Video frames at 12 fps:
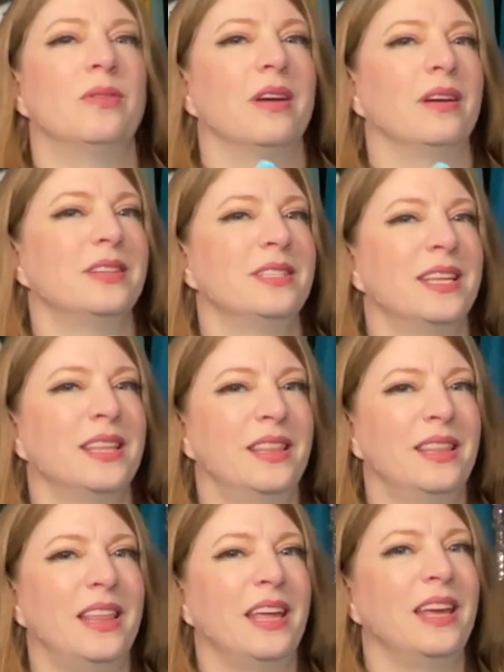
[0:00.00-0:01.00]
that
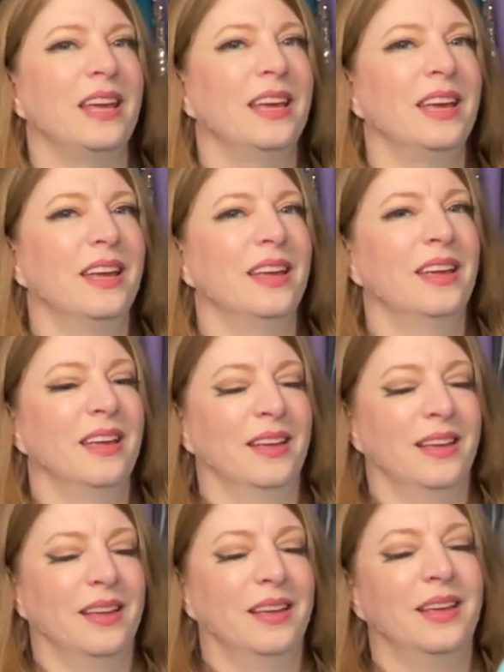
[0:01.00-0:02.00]
they
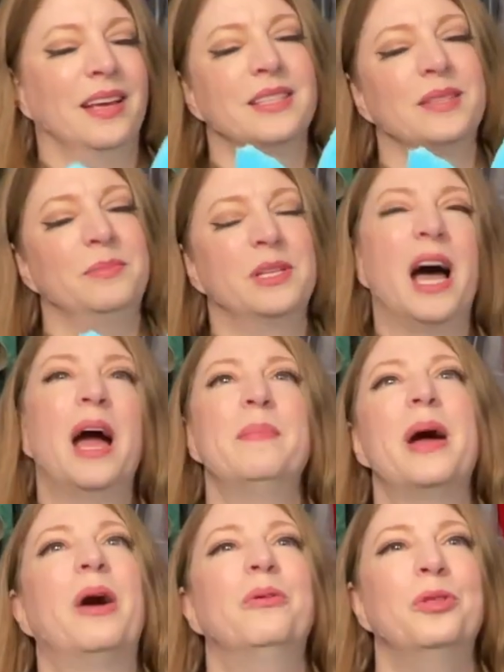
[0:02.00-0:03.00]
get some time
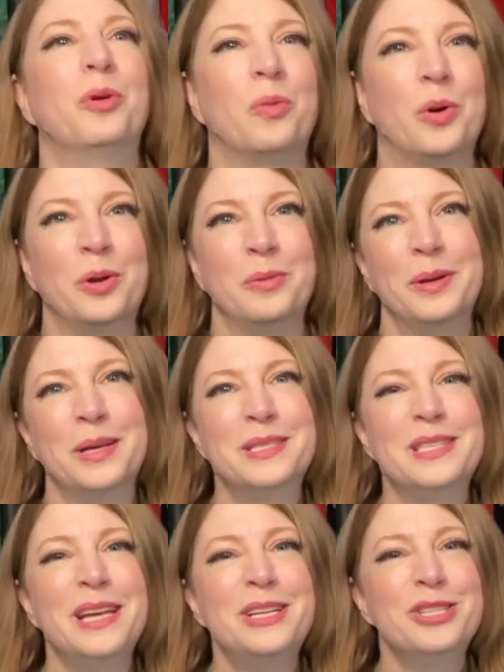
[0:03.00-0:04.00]
out in the world,
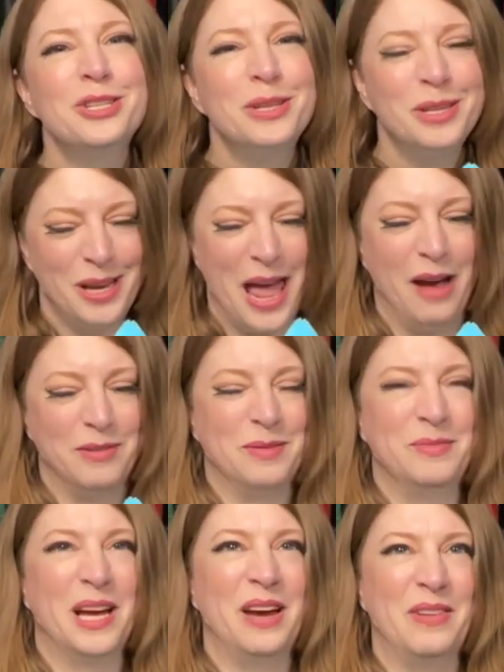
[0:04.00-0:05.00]
because they should have
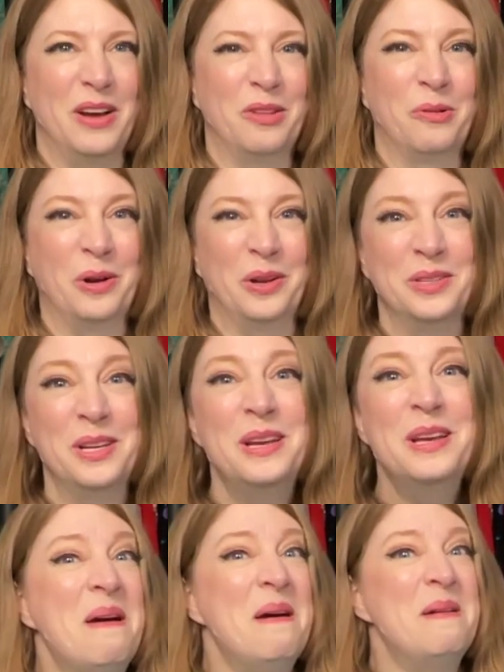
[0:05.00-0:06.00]
some time out in the world.
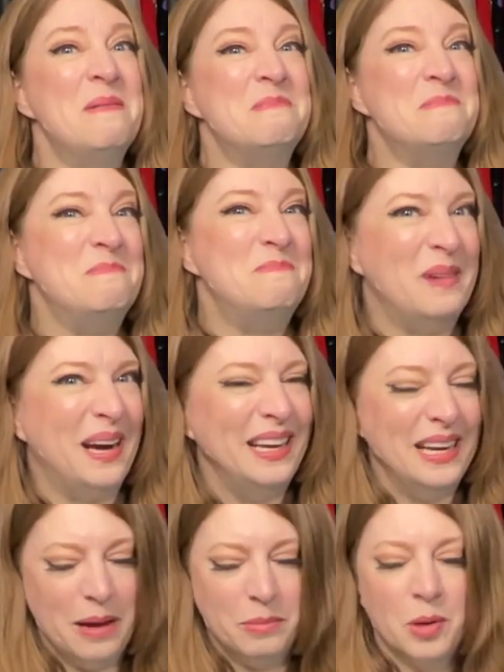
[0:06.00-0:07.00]

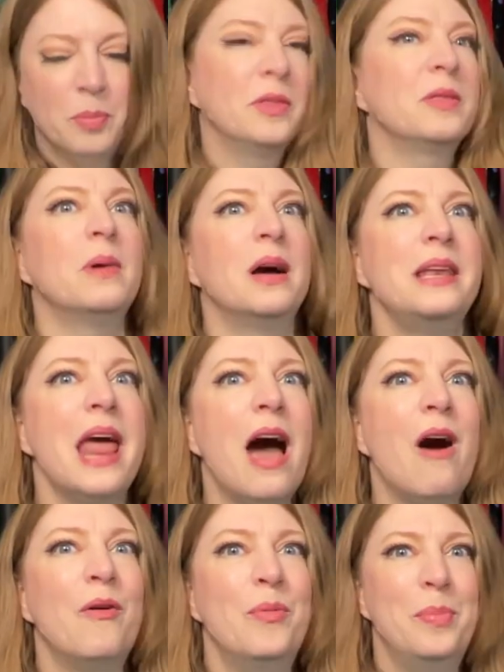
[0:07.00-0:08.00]
But I'm going to put them on
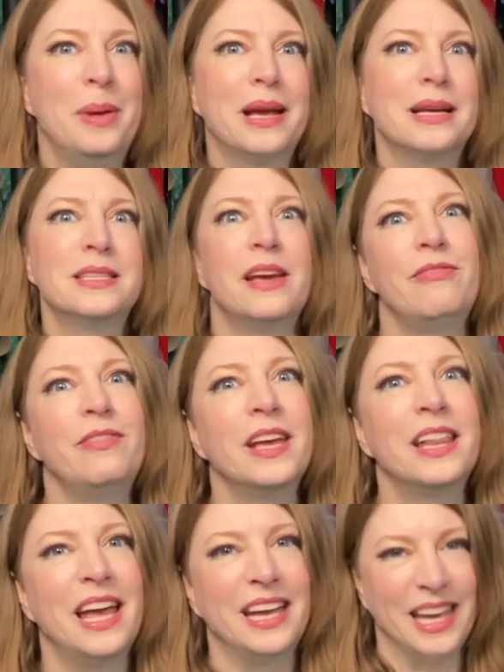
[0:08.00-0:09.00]
now because I
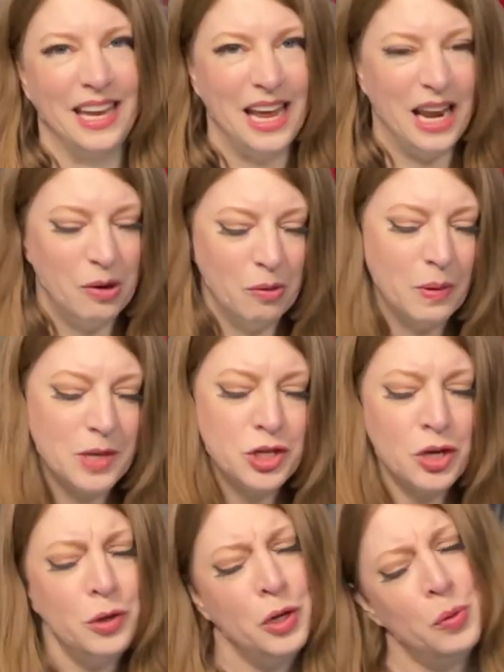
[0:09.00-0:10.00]
feel like it, and I want to
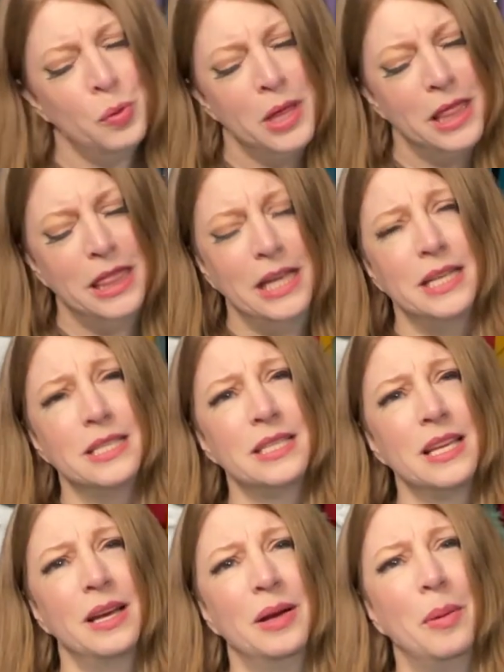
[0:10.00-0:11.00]
show you
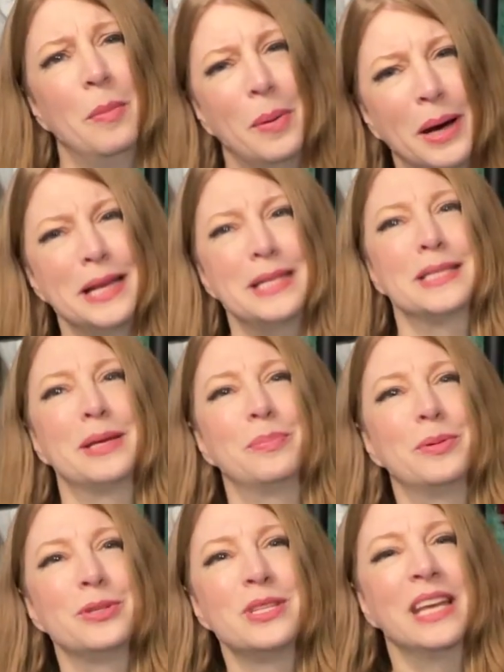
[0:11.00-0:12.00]
these bunny
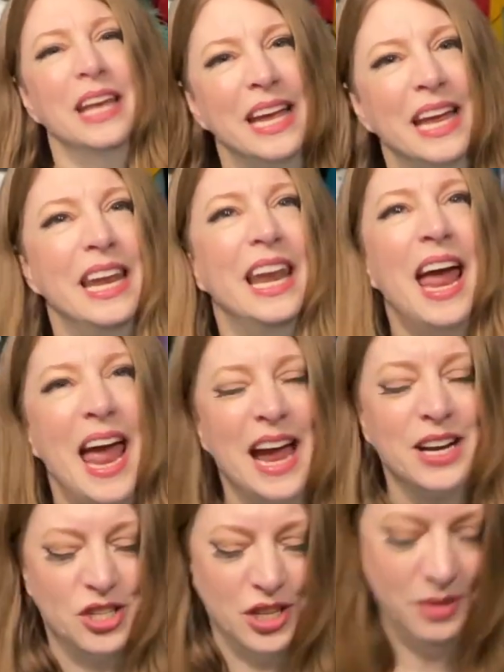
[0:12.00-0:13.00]
slippers in
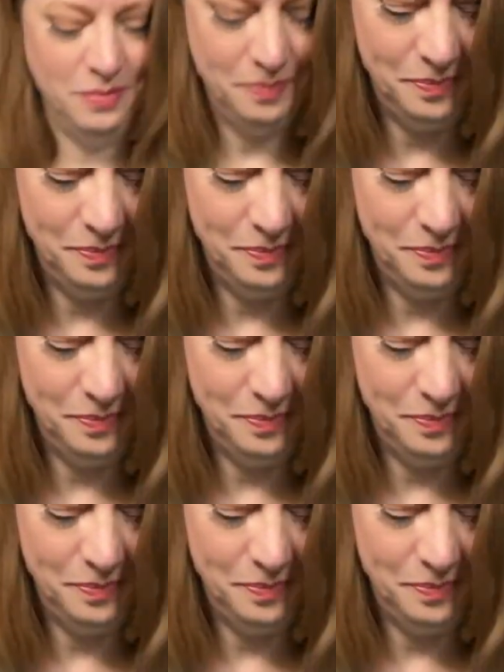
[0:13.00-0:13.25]
action.